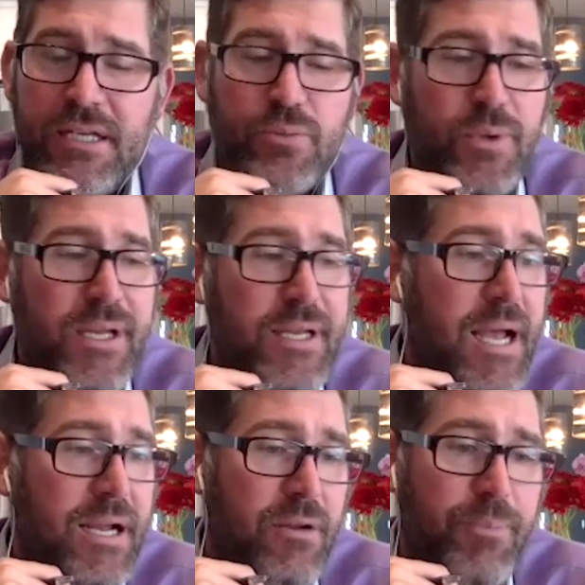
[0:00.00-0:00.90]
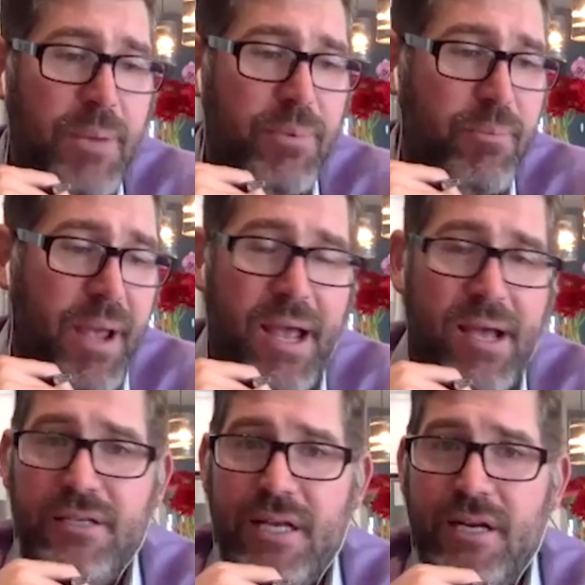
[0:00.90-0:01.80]
nights. We're eating out of paper
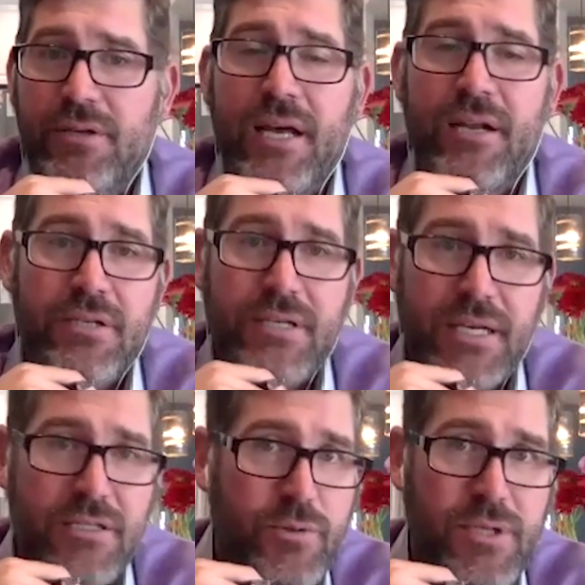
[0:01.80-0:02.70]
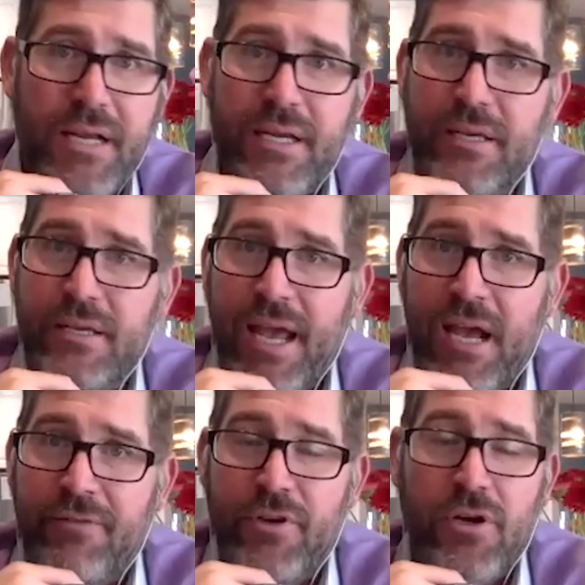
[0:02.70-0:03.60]
bags at our at our desk. We're not eating
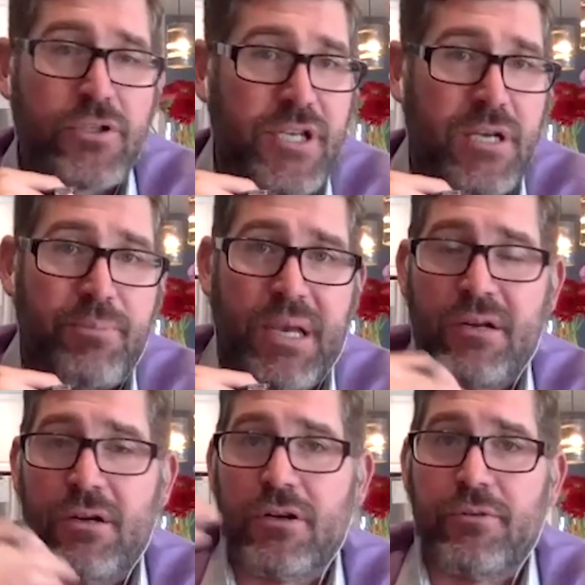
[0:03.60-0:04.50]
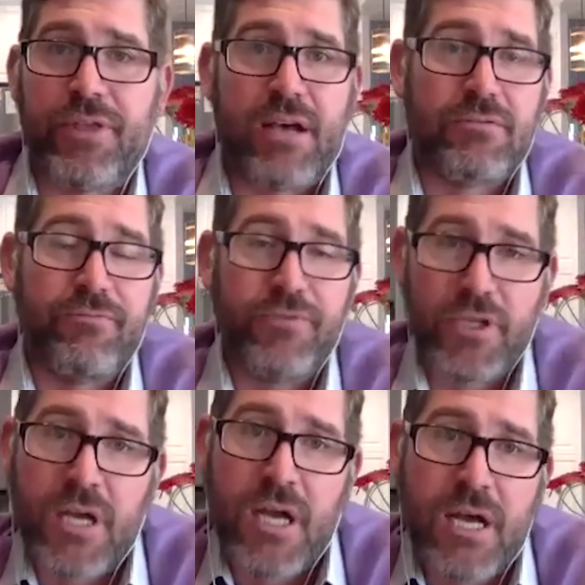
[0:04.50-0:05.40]
caviar and champagne on our thousand foot
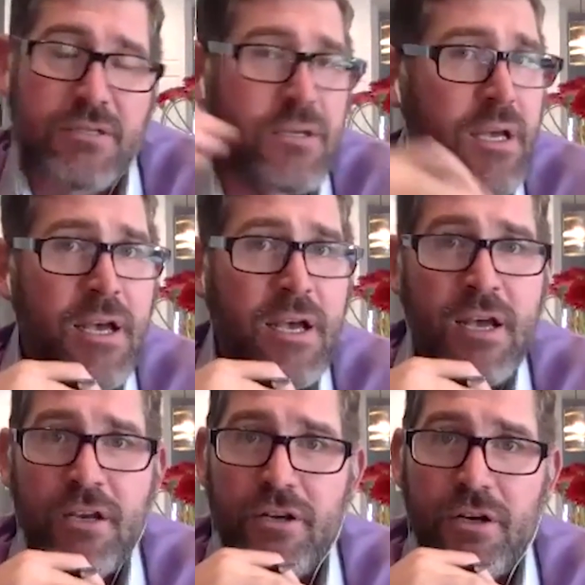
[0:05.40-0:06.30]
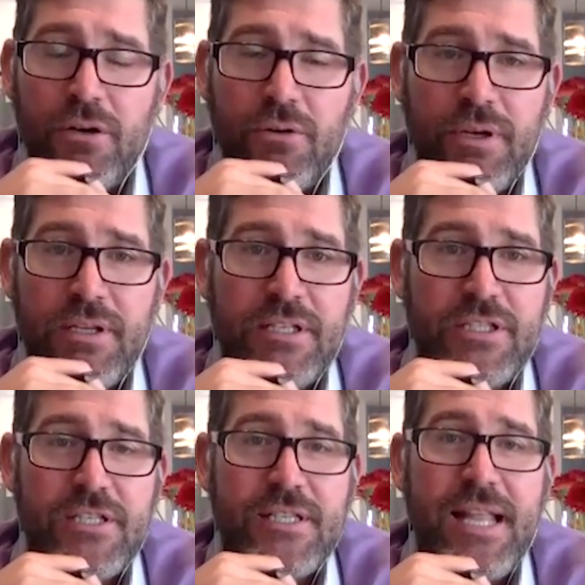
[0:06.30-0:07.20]
yachts. You know, it, it's
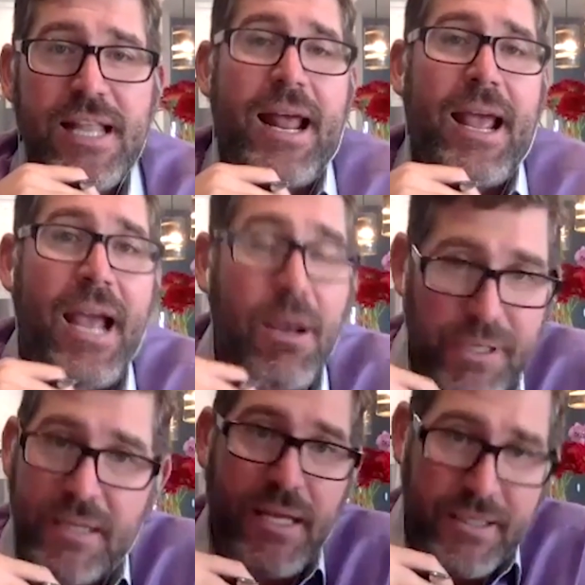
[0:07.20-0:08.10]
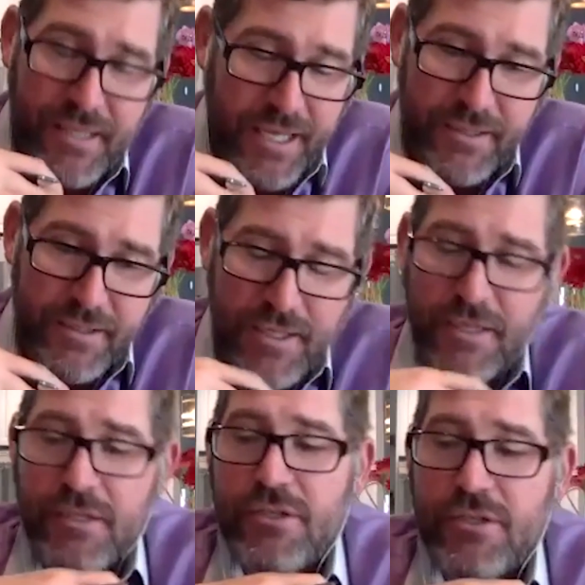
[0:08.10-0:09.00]
just not happening like that.
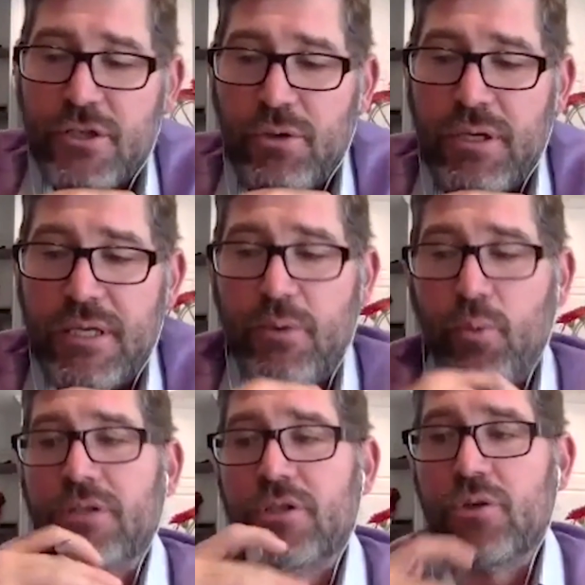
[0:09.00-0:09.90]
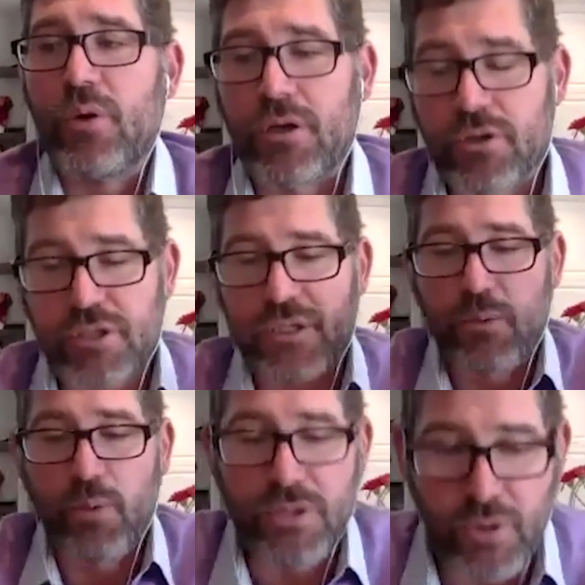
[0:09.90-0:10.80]
So once you
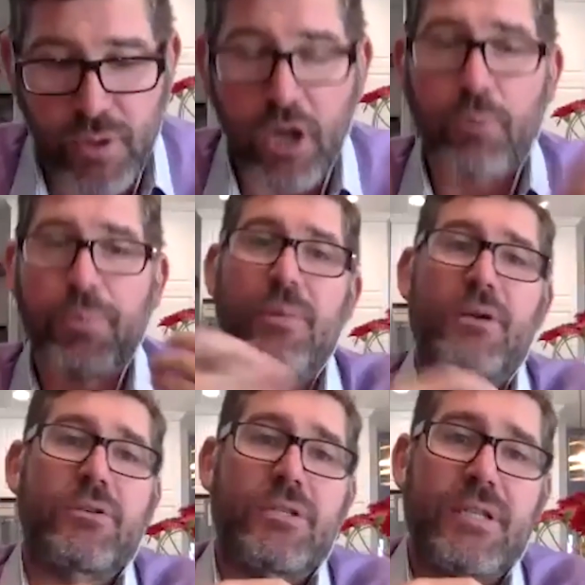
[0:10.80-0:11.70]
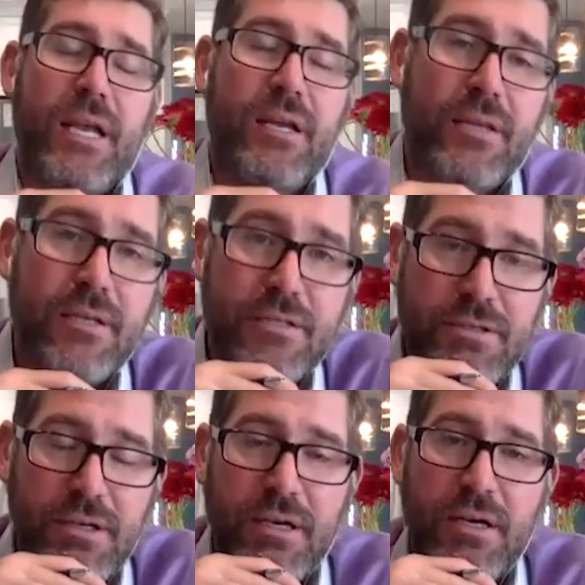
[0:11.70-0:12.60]
understand, once you help them understand
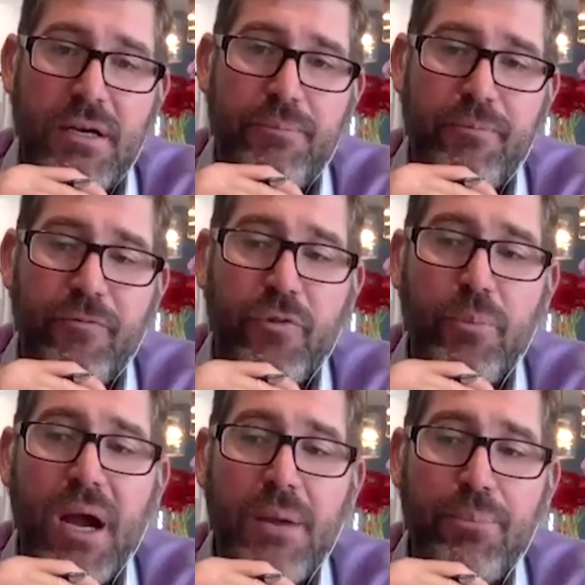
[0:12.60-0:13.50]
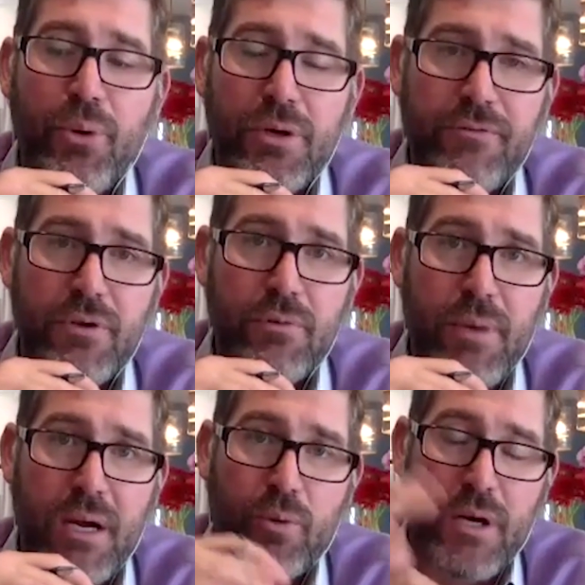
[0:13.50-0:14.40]
this, um, from my point of view,
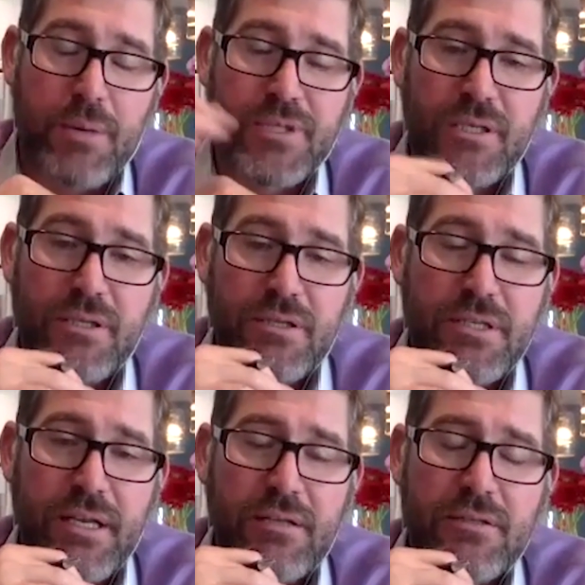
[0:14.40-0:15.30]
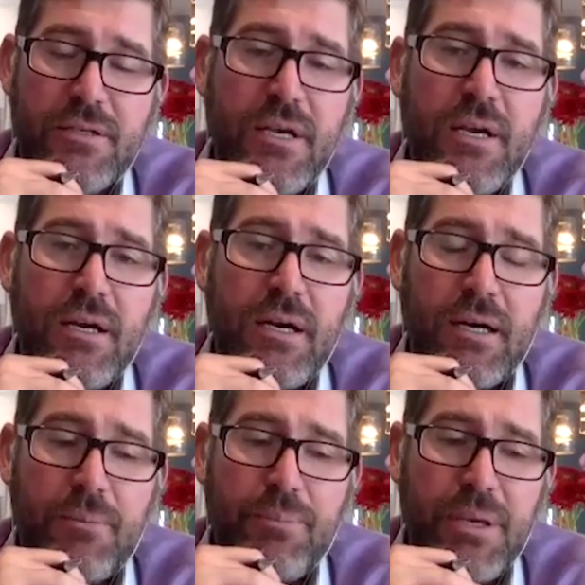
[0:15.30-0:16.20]
my where I'm sitting in the stands
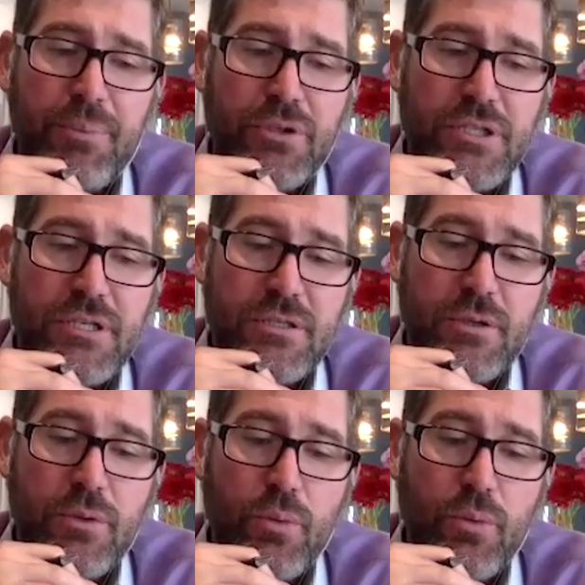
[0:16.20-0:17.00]
uh, people just